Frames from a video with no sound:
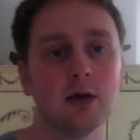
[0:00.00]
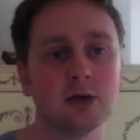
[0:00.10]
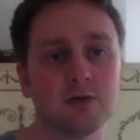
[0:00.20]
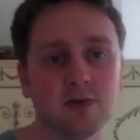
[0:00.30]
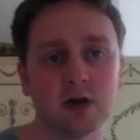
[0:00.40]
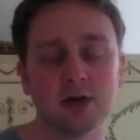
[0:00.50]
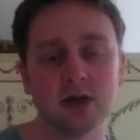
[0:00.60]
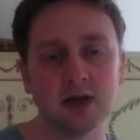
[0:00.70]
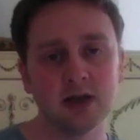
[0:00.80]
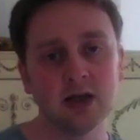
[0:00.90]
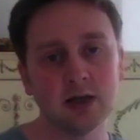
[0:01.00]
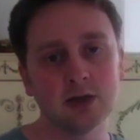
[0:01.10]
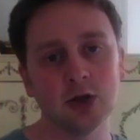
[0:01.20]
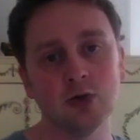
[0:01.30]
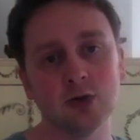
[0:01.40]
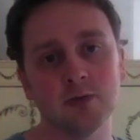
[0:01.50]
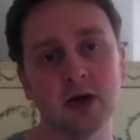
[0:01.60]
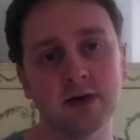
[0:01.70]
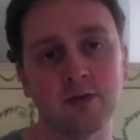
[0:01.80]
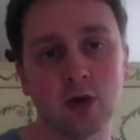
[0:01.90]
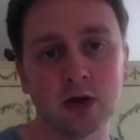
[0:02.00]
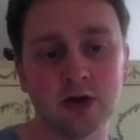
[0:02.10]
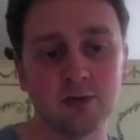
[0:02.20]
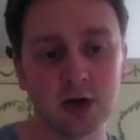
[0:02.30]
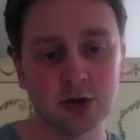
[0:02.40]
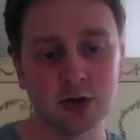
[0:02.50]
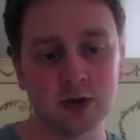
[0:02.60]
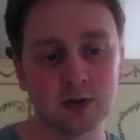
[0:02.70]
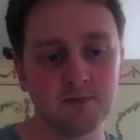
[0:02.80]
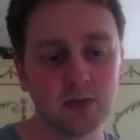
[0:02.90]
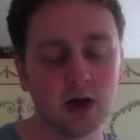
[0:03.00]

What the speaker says: he's going to find that he needs to use a better variety of punches.